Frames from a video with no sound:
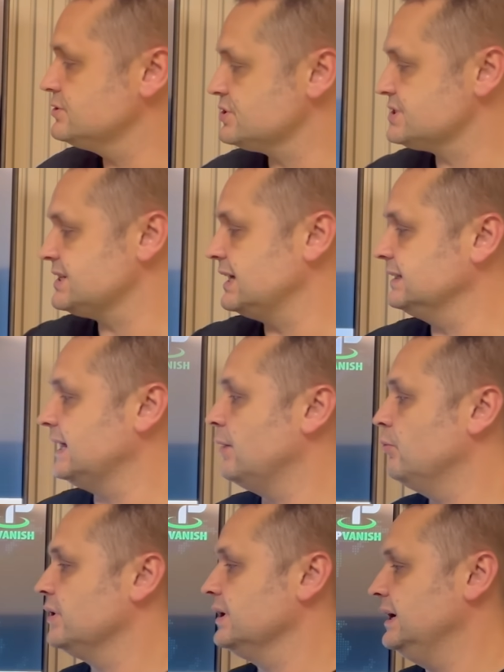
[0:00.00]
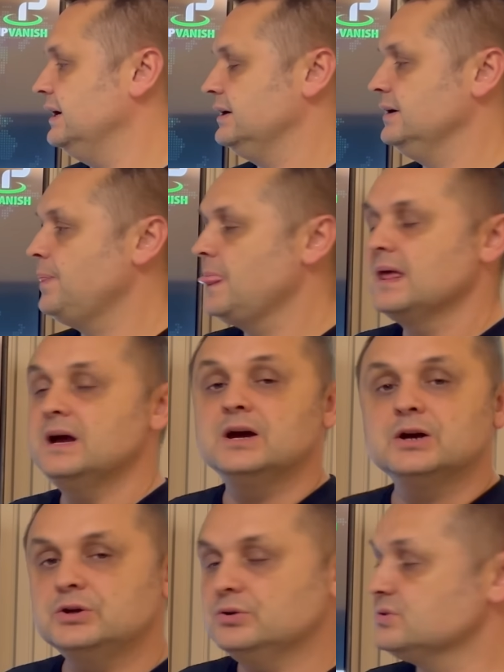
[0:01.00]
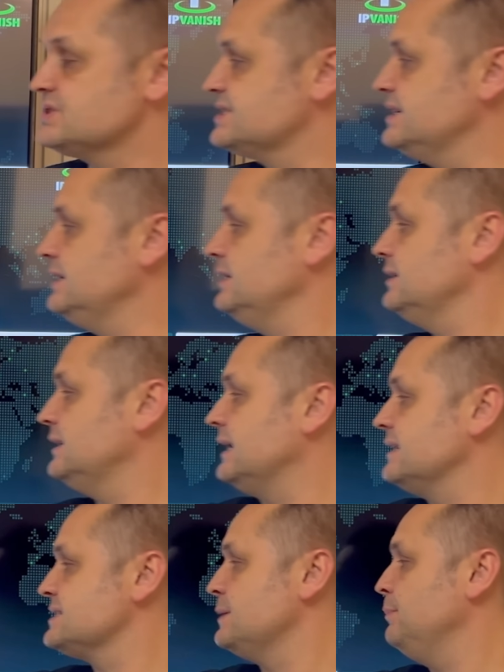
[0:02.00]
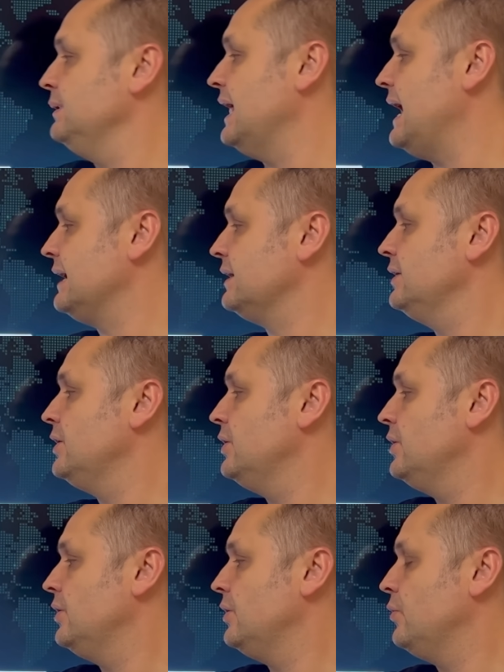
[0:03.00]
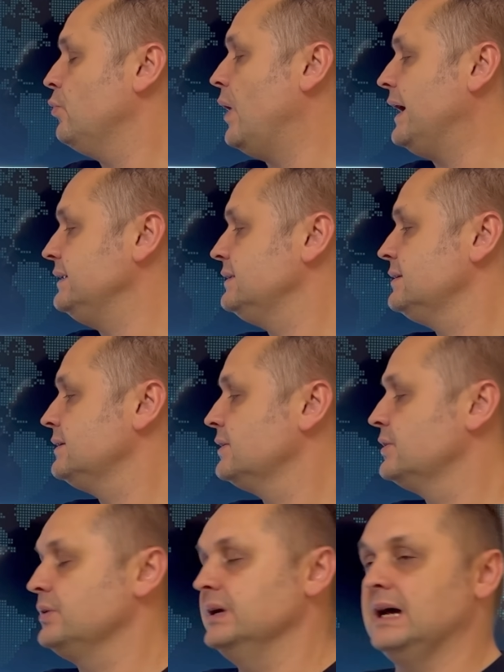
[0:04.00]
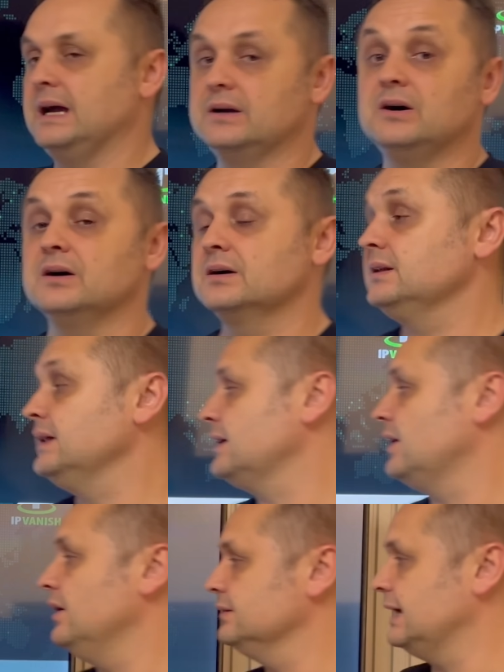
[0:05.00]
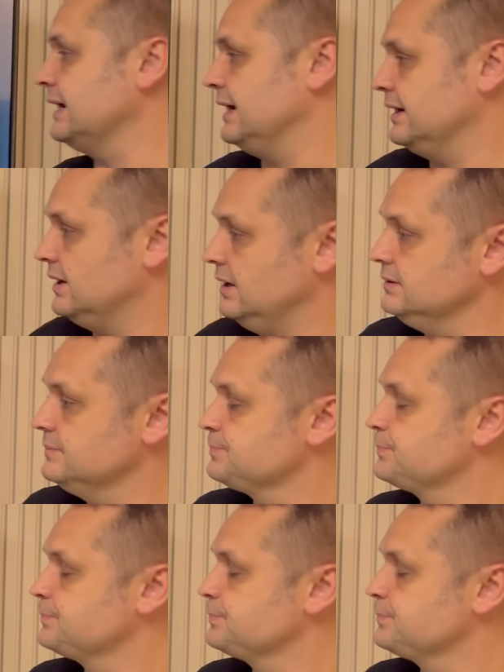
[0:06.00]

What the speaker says: just like that word here. You'll see that is a black, white, green icon. Click on that icon.